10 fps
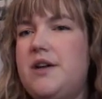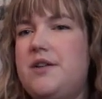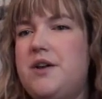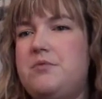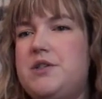I
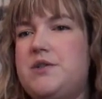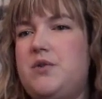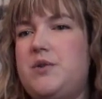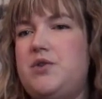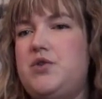think I'm just
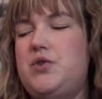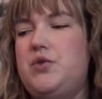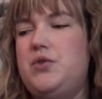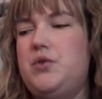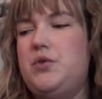going
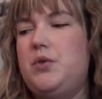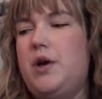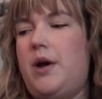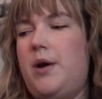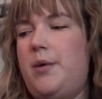to
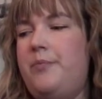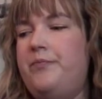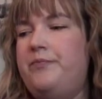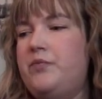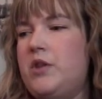
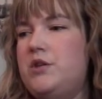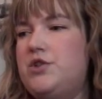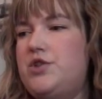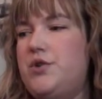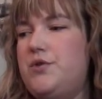
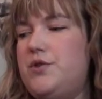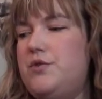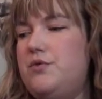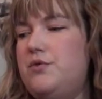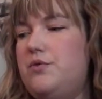show
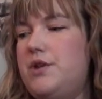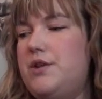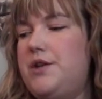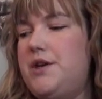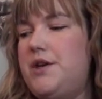you
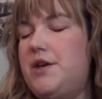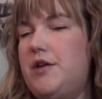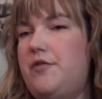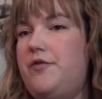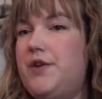the
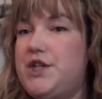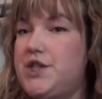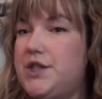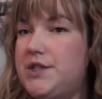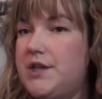
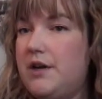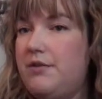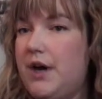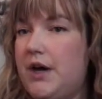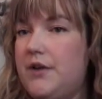finishes that I've
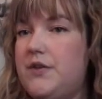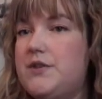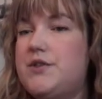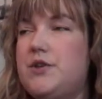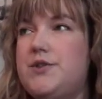had, the
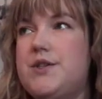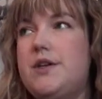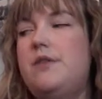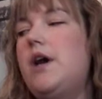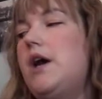starts that
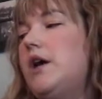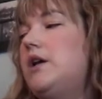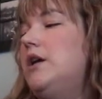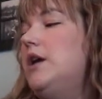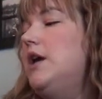I've
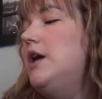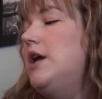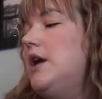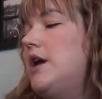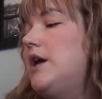had,
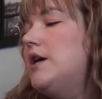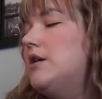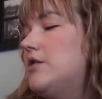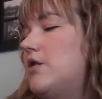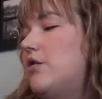
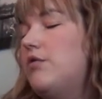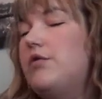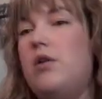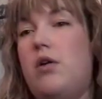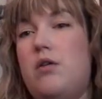and go
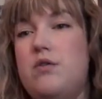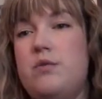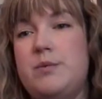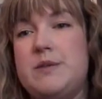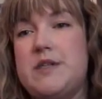over all the
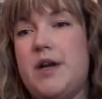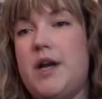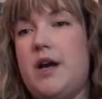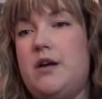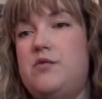WIPs that I
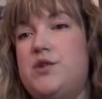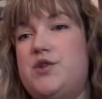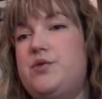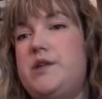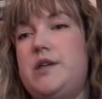have,
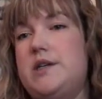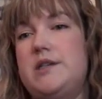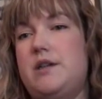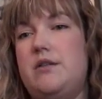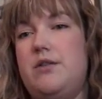which really
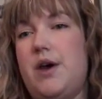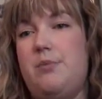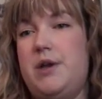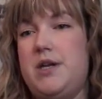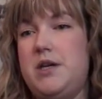isn't that
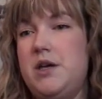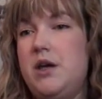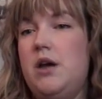many.